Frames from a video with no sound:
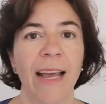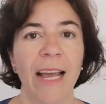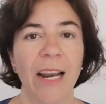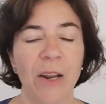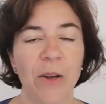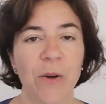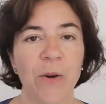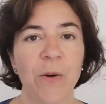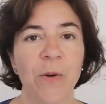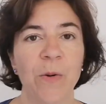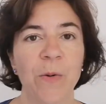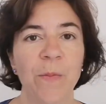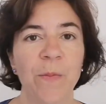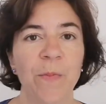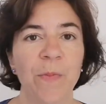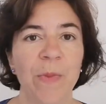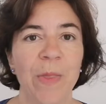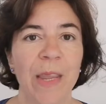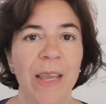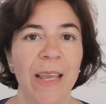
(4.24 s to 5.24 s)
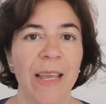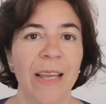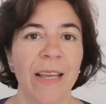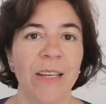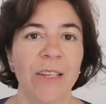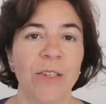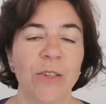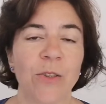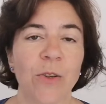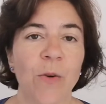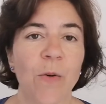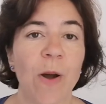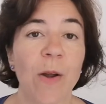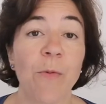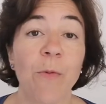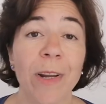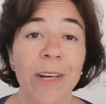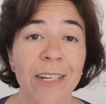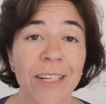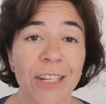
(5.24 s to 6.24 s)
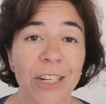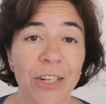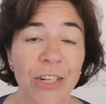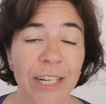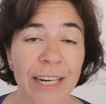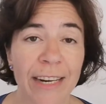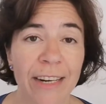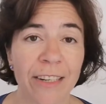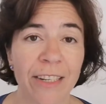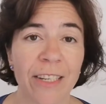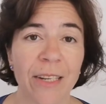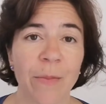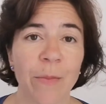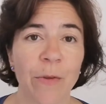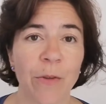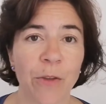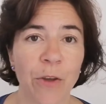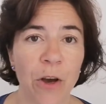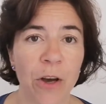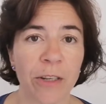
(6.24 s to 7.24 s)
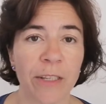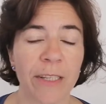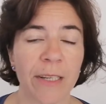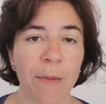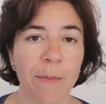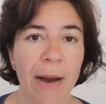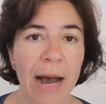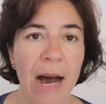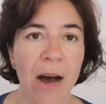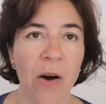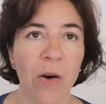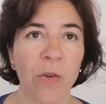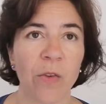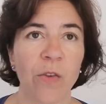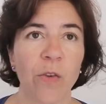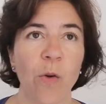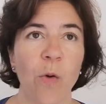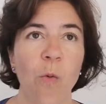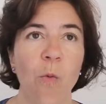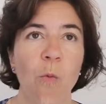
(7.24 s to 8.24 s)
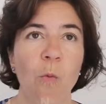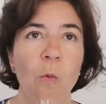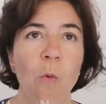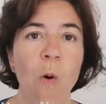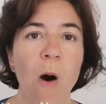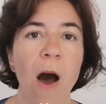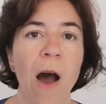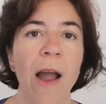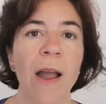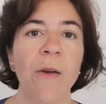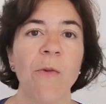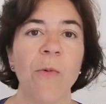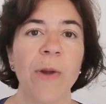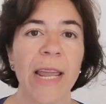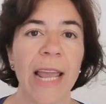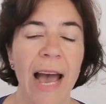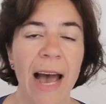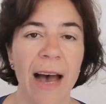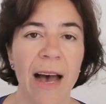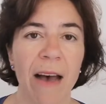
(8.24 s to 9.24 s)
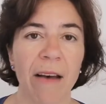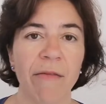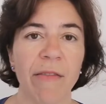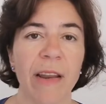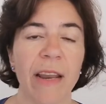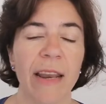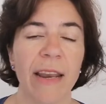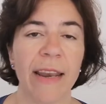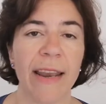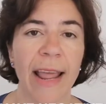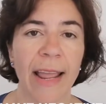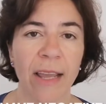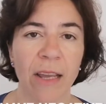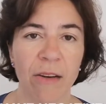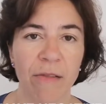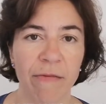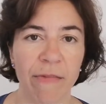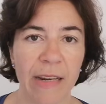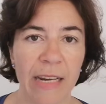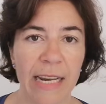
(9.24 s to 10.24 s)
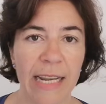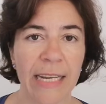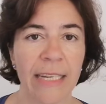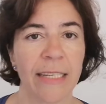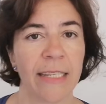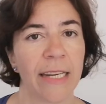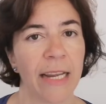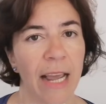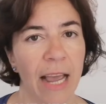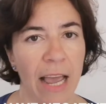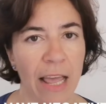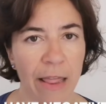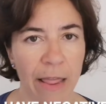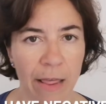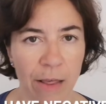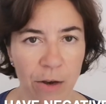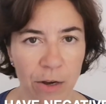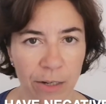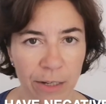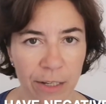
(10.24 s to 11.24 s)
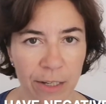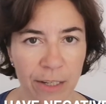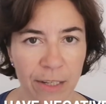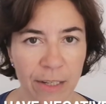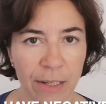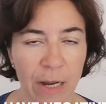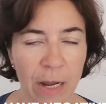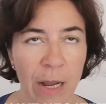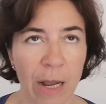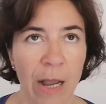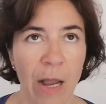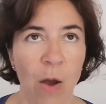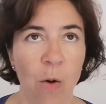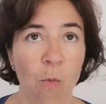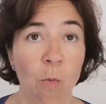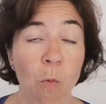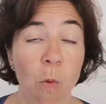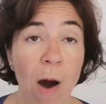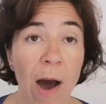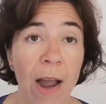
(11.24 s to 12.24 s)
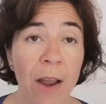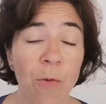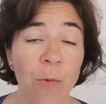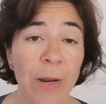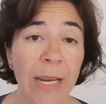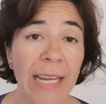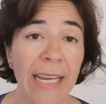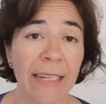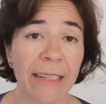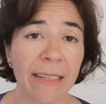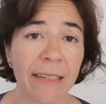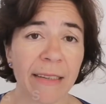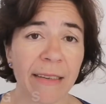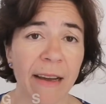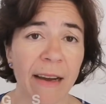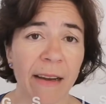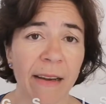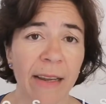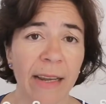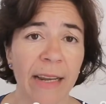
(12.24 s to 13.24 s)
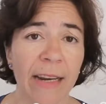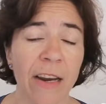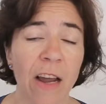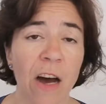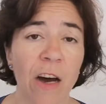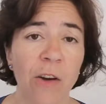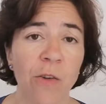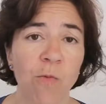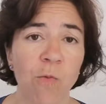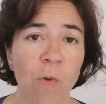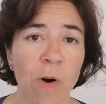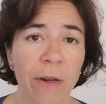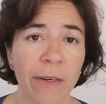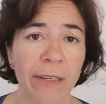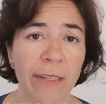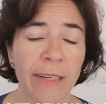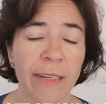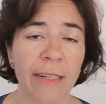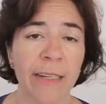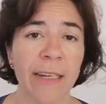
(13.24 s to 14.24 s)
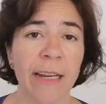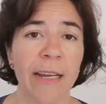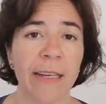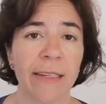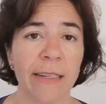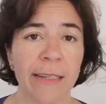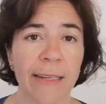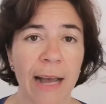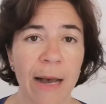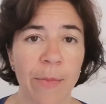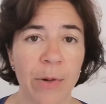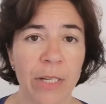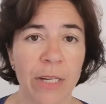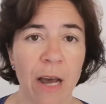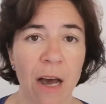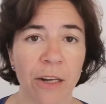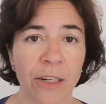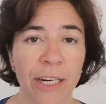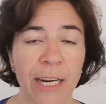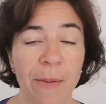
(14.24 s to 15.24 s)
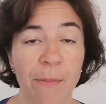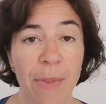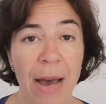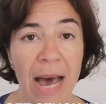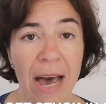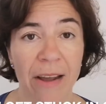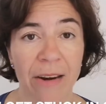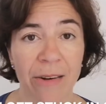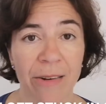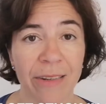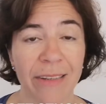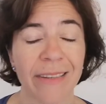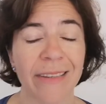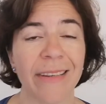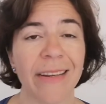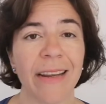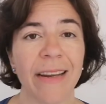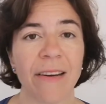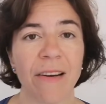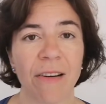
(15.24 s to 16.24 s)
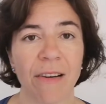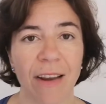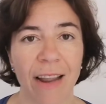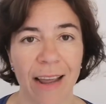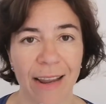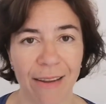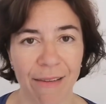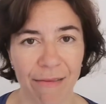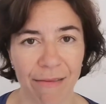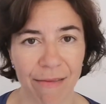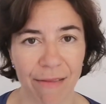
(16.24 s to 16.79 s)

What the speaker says: Hello. So I wanted to share some thoughts about why we have negative feelings and thoughts, why we get stuck in unwanted sabotaging patterns in our life.